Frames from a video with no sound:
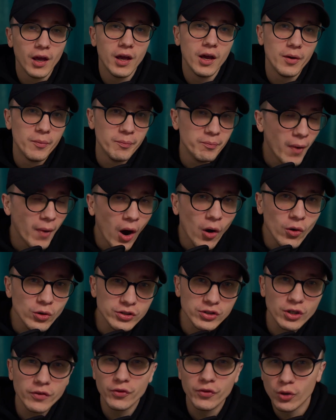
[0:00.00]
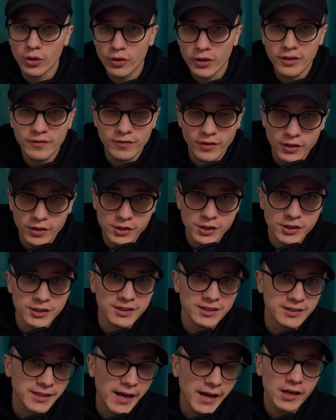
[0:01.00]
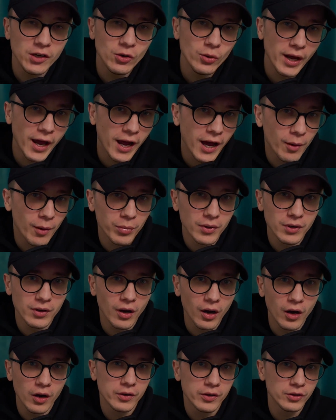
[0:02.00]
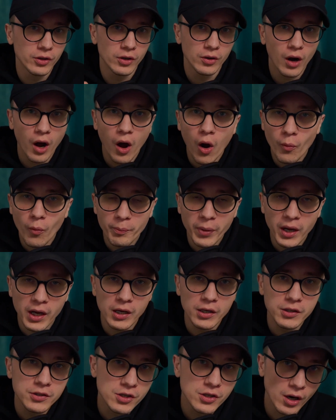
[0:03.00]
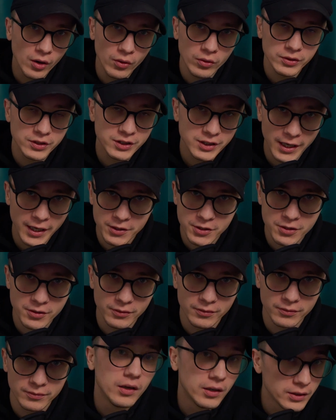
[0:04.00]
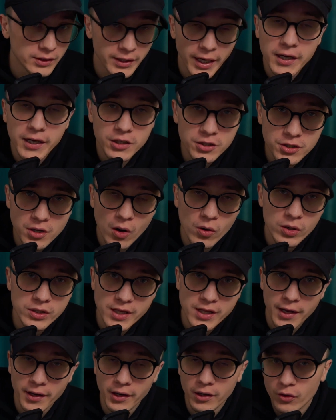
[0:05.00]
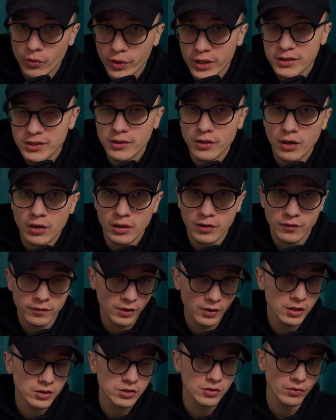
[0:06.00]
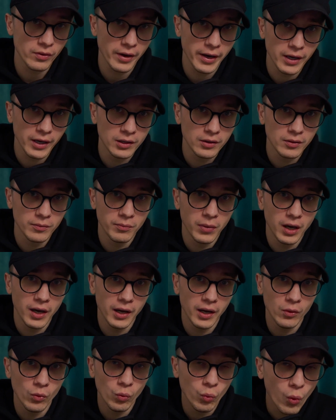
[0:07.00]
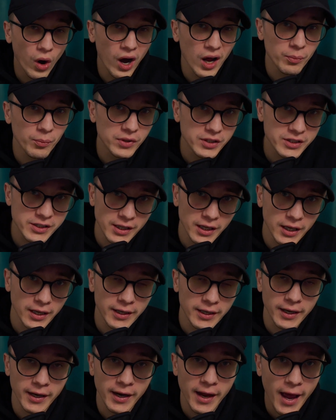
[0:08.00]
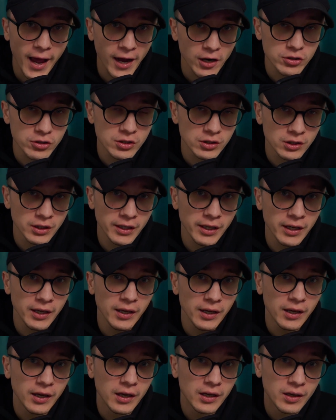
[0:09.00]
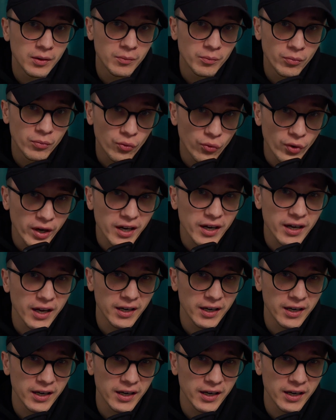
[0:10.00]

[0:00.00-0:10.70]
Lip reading: Most of your conversions, they do happen on your homepage hero section. Data shows that increasing your conversion rate by 1% can actually bring an